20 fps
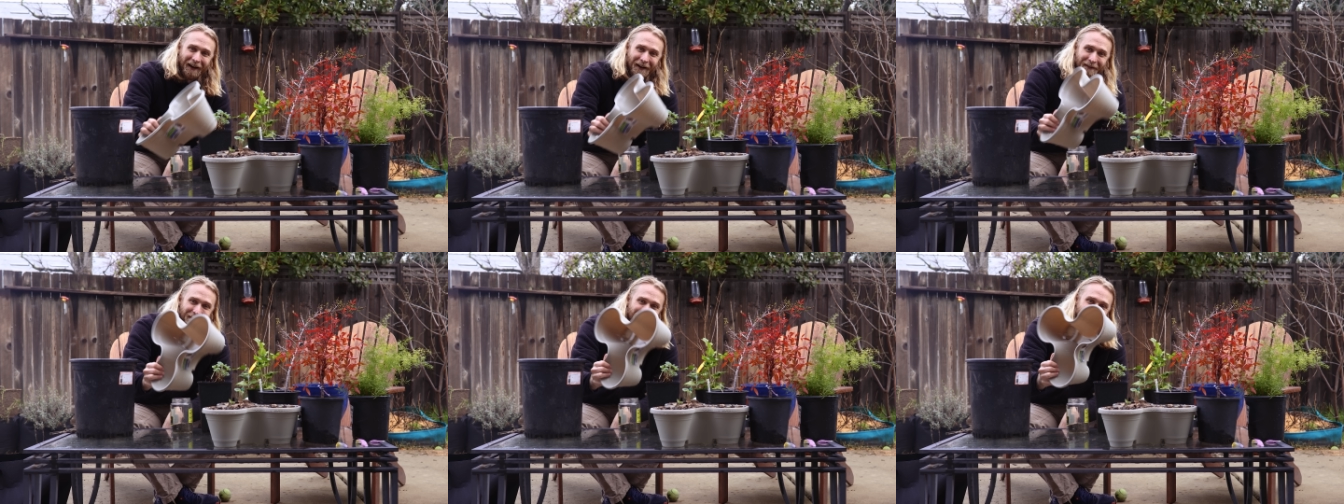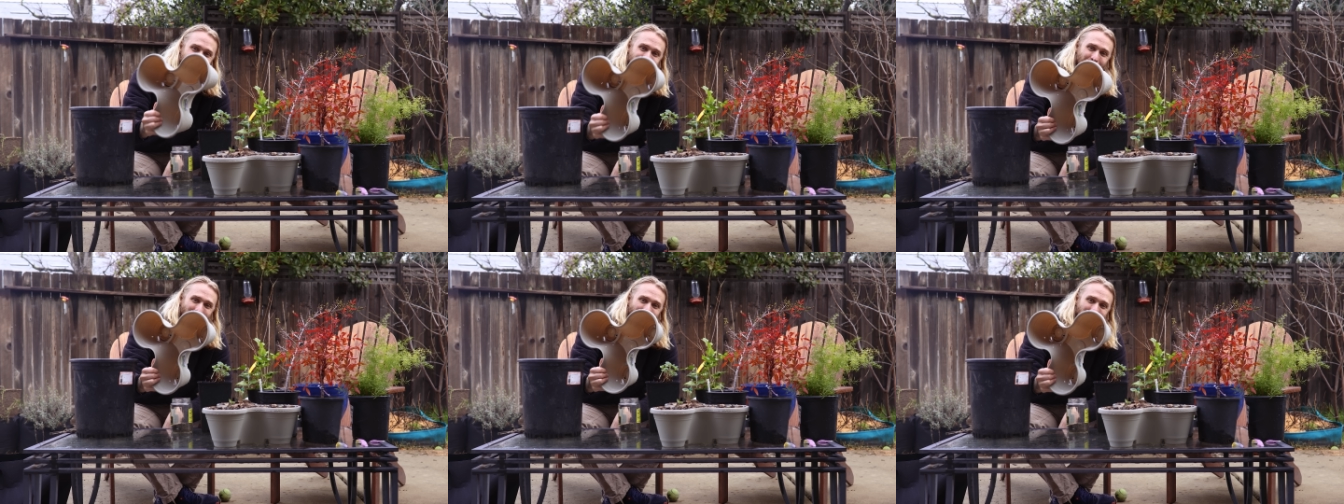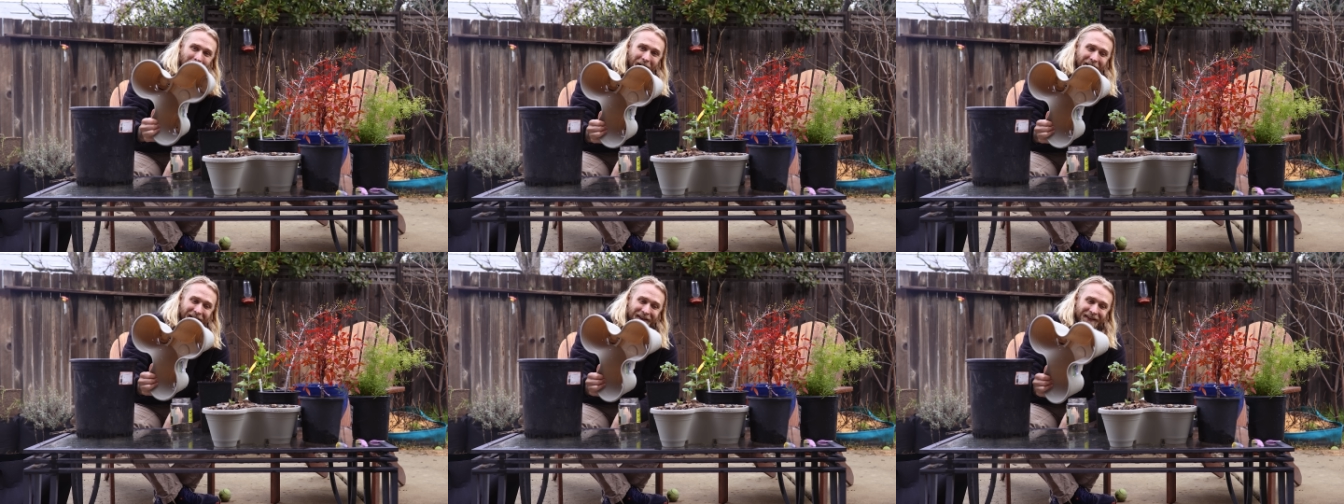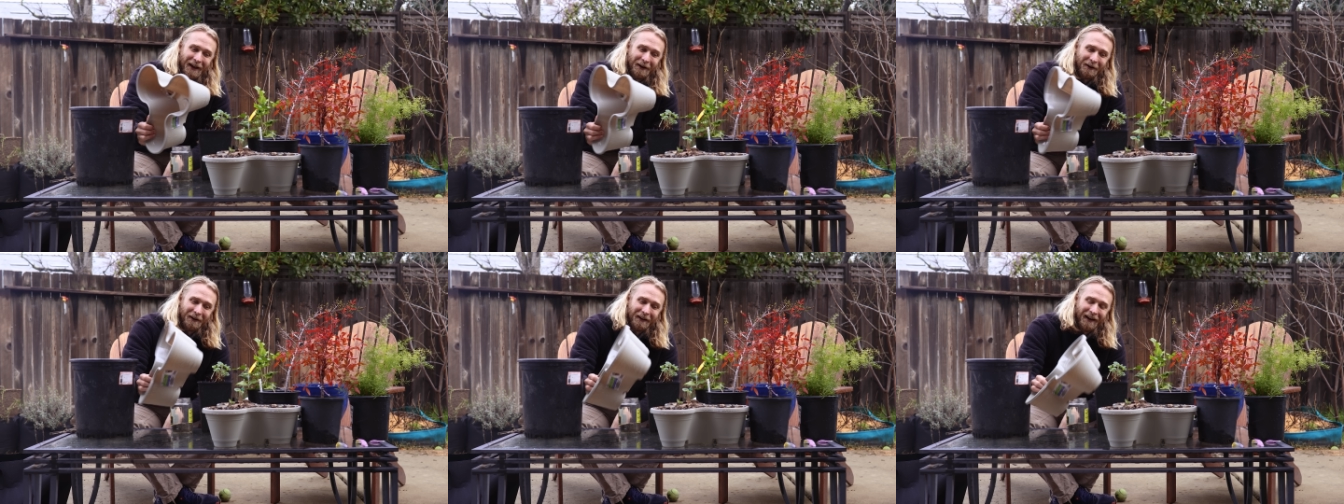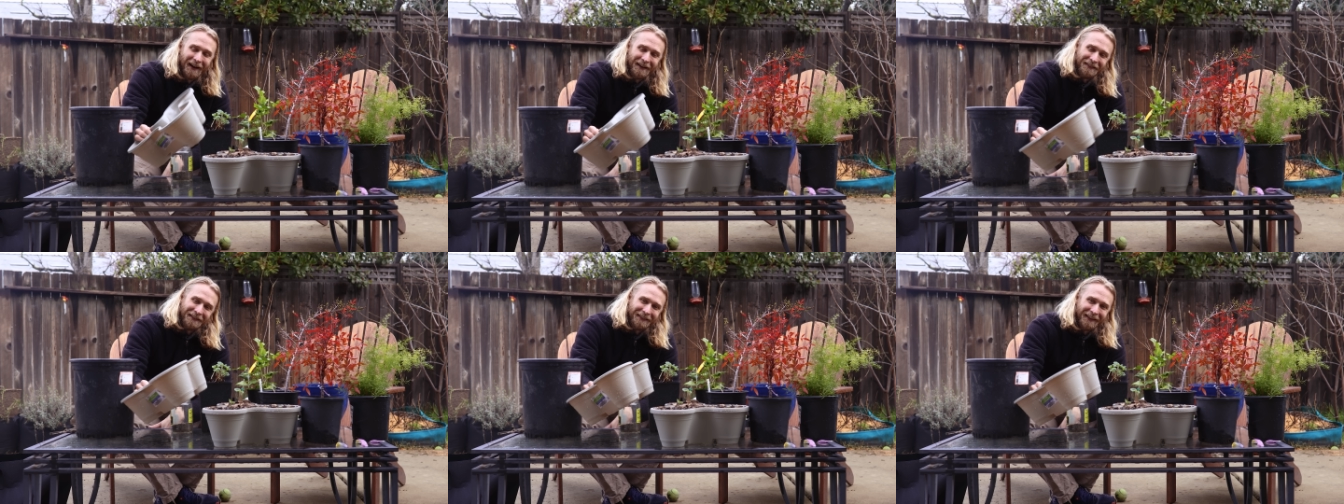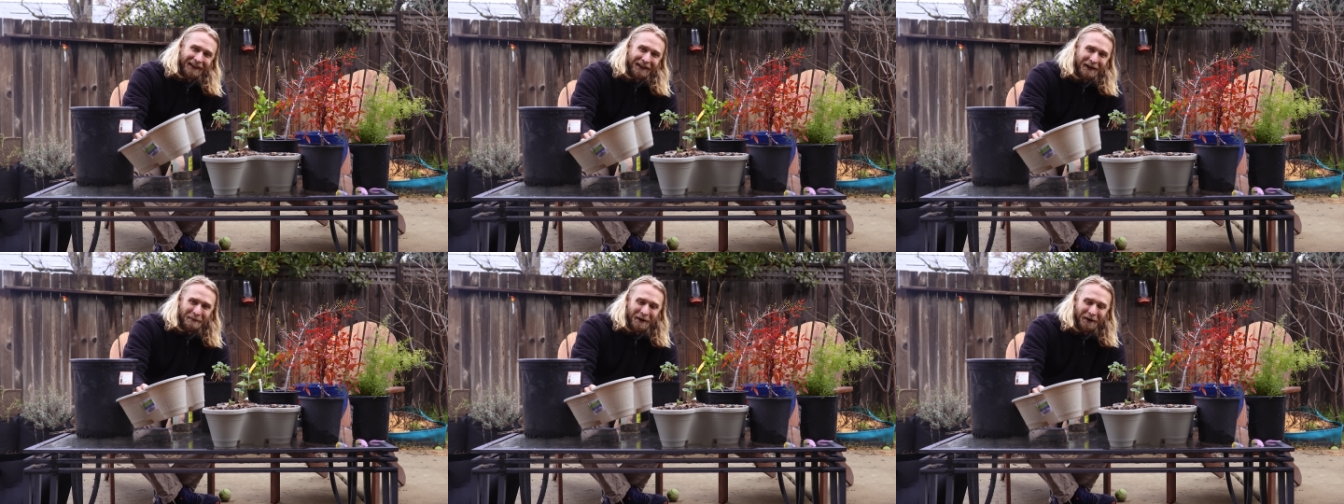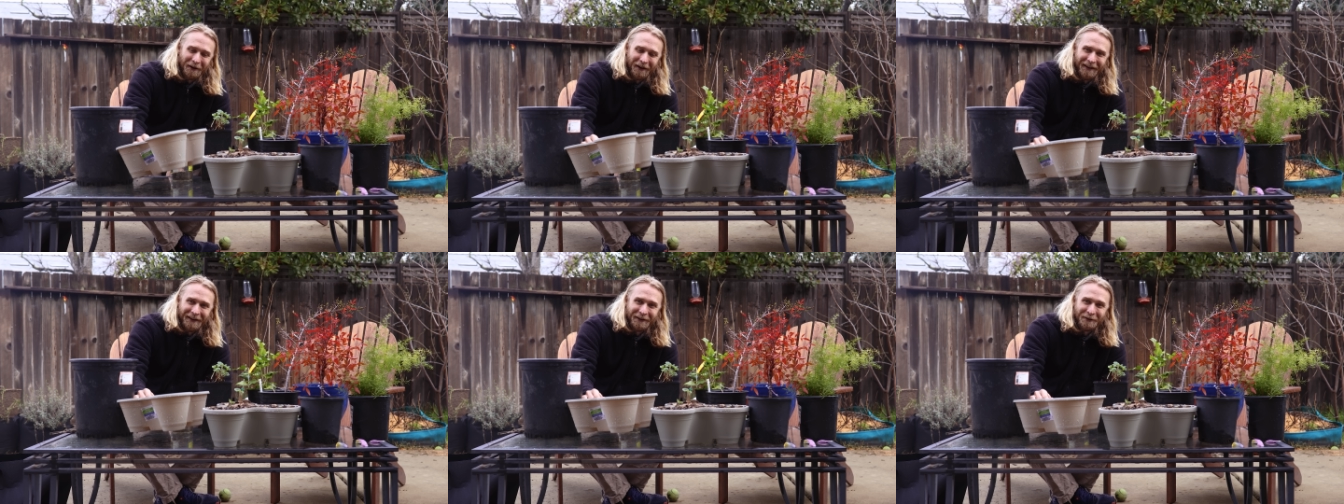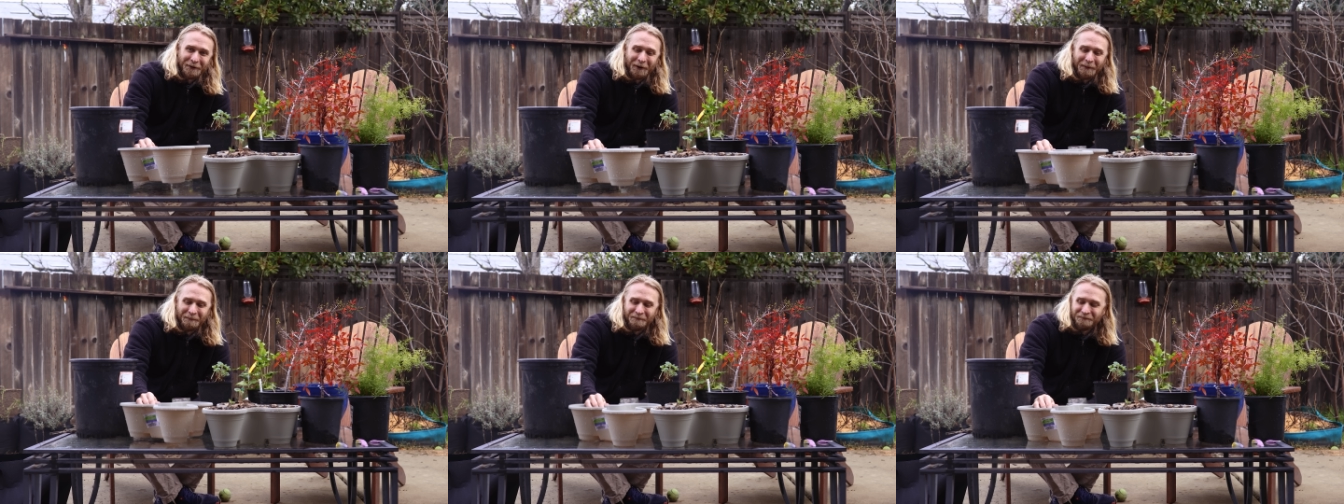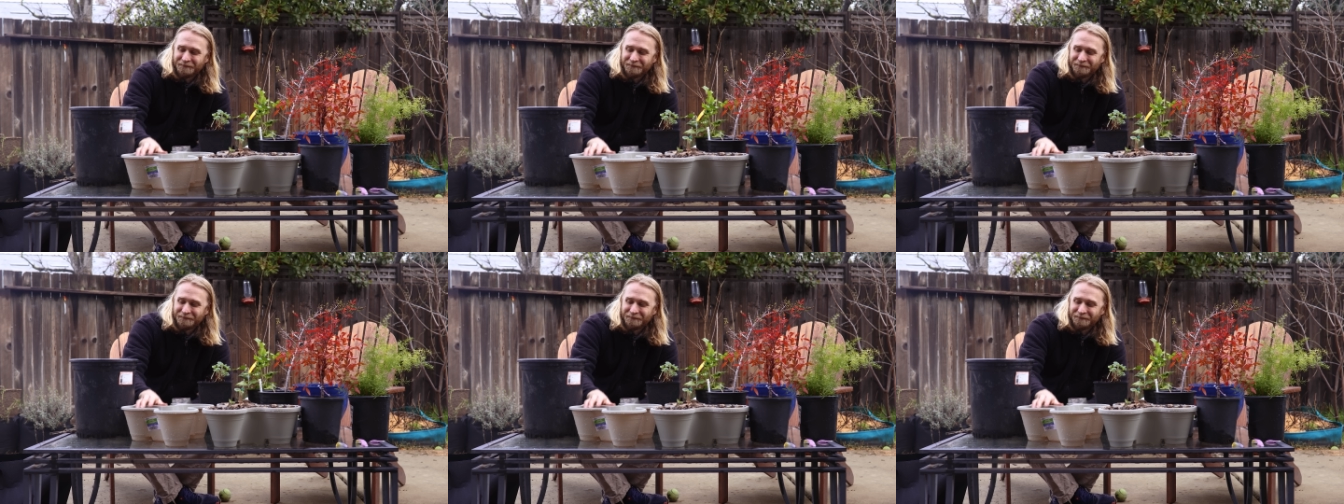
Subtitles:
of the strawberry tower. I think they come out kind of cool.